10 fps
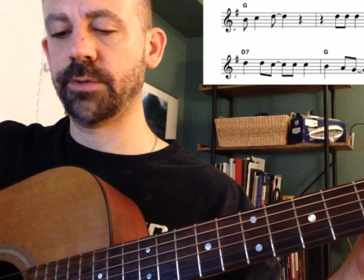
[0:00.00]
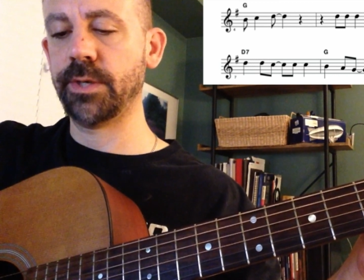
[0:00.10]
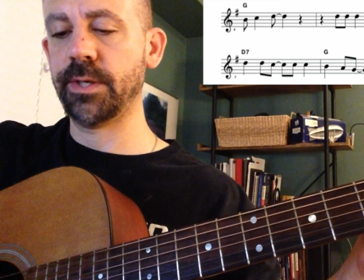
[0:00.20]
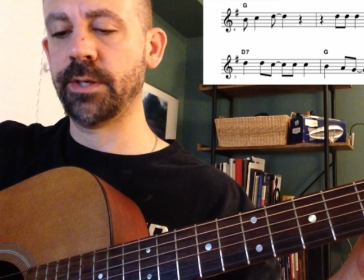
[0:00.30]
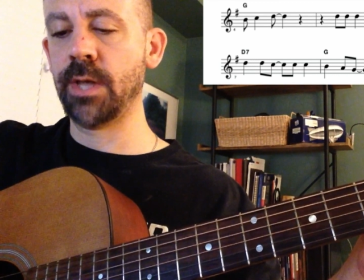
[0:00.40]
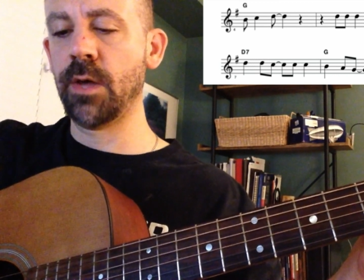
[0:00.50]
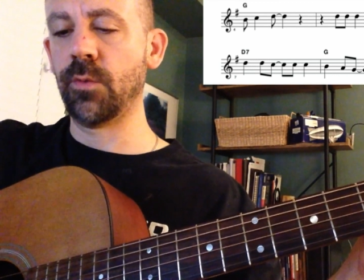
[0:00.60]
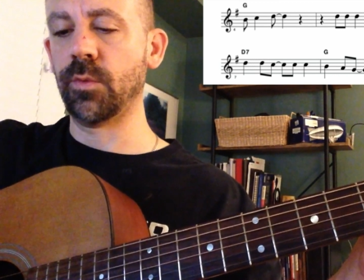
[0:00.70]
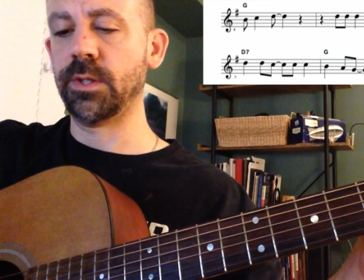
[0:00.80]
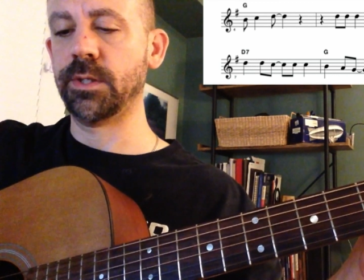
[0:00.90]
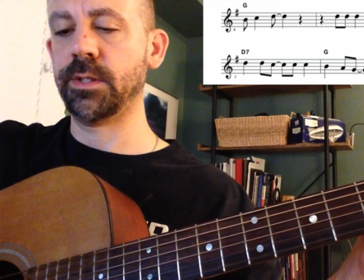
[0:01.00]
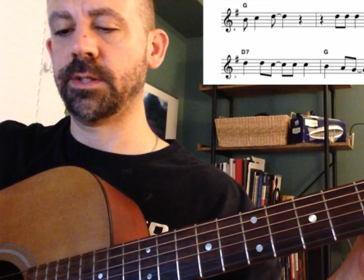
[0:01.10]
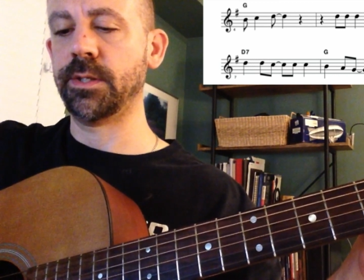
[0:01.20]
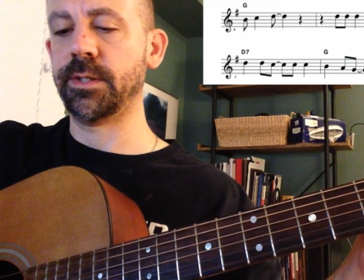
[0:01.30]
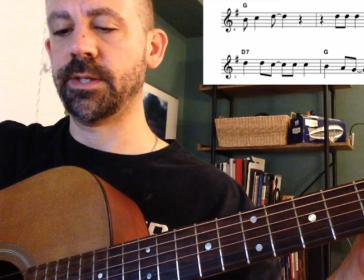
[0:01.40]
and
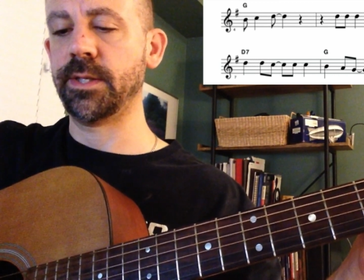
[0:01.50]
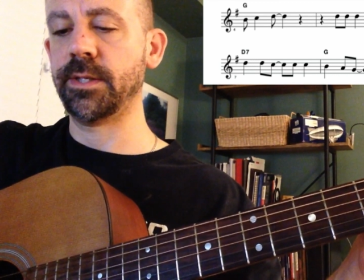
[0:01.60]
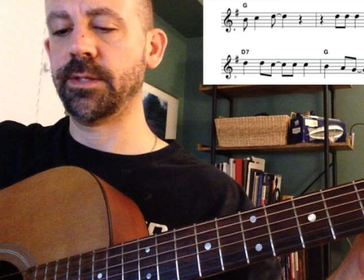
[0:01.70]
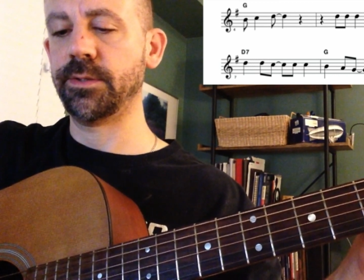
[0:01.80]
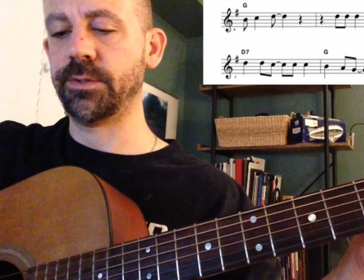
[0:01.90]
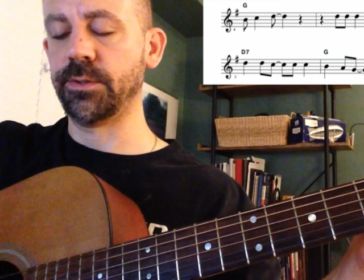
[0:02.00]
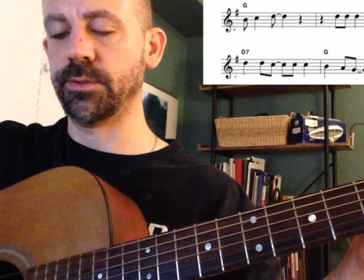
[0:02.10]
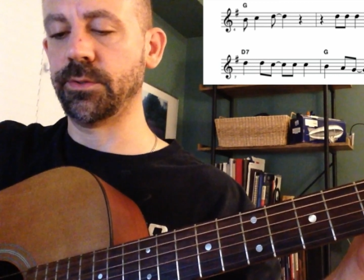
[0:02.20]
1 and 2